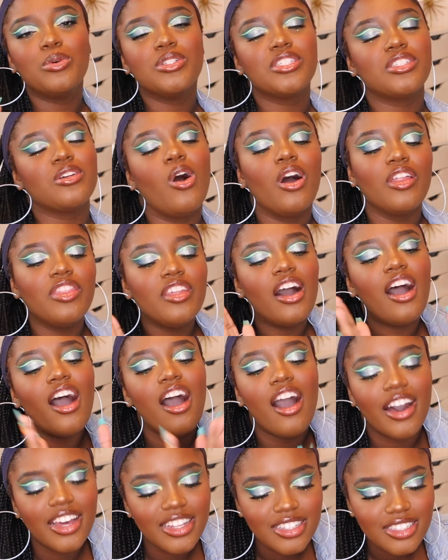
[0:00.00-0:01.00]
Was on the
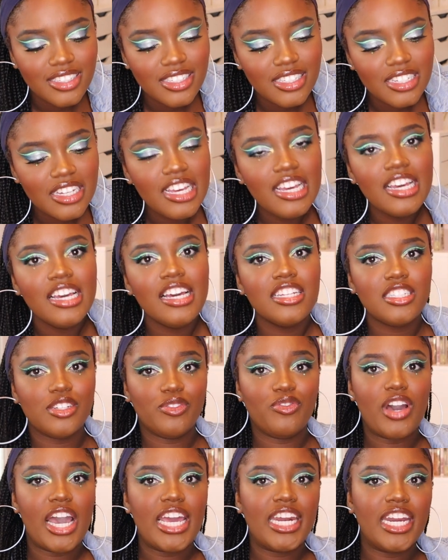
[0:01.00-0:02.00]
hunt to
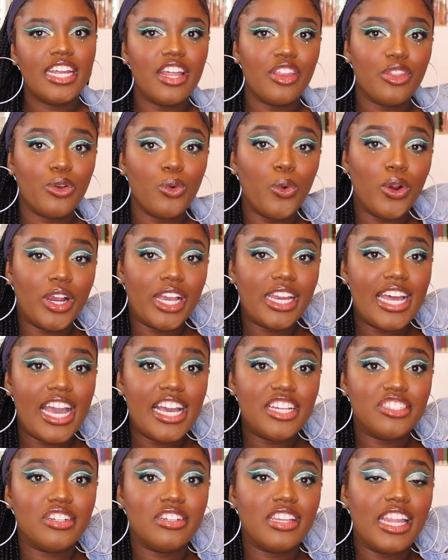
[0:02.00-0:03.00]
find another
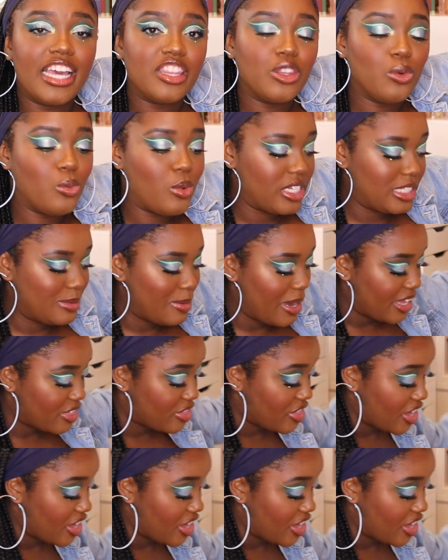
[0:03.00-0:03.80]
organizer like the ones back